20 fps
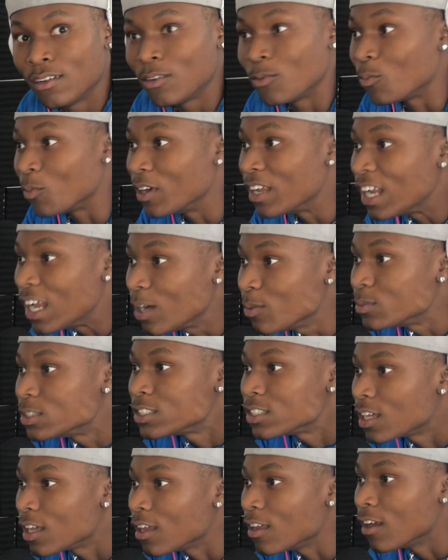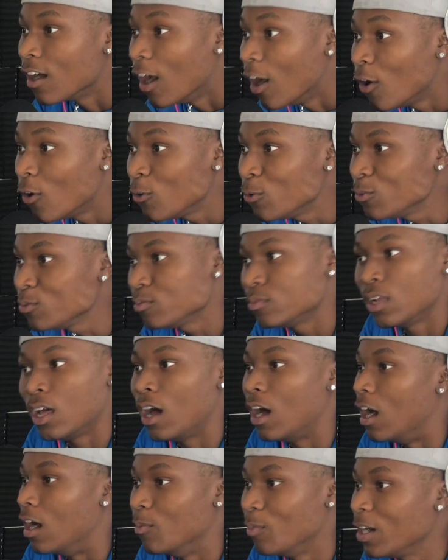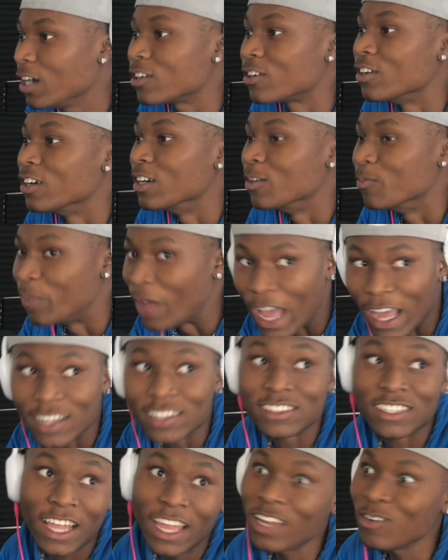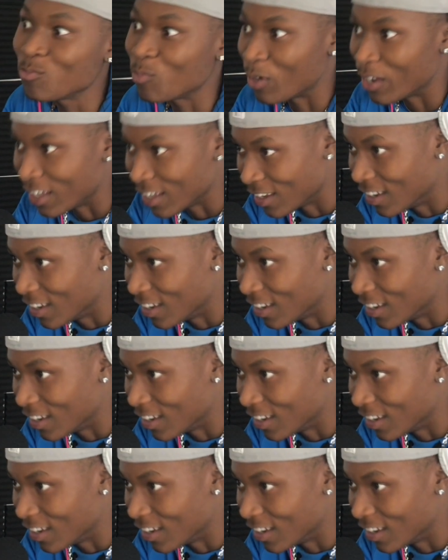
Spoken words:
What I'ma say? Home? Nah, my crib back that way.